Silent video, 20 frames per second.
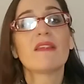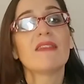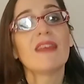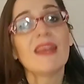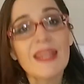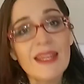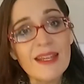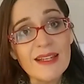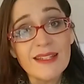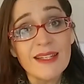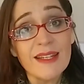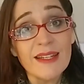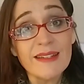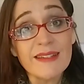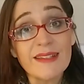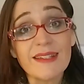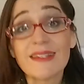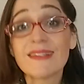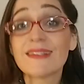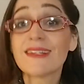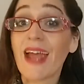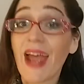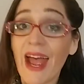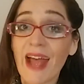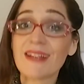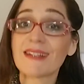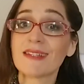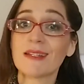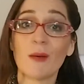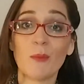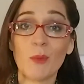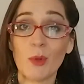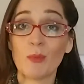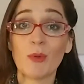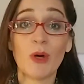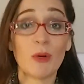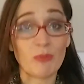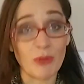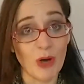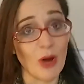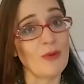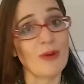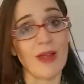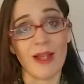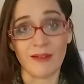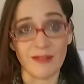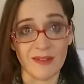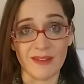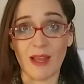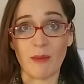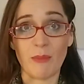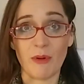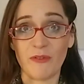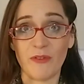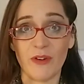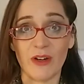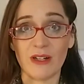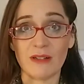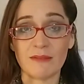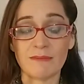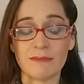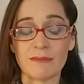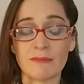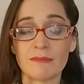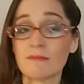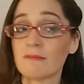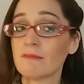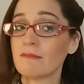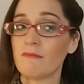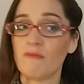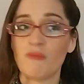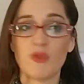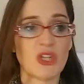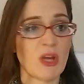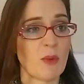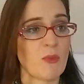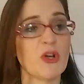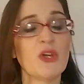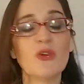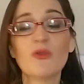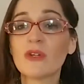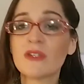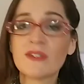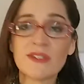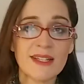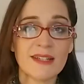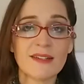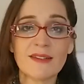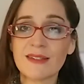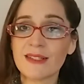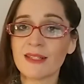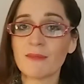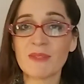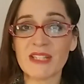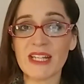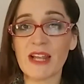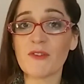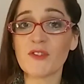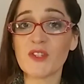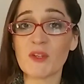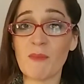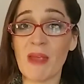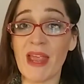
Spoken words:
The easiest is to ask someone what pronouns they prefer. Someone who considers themselves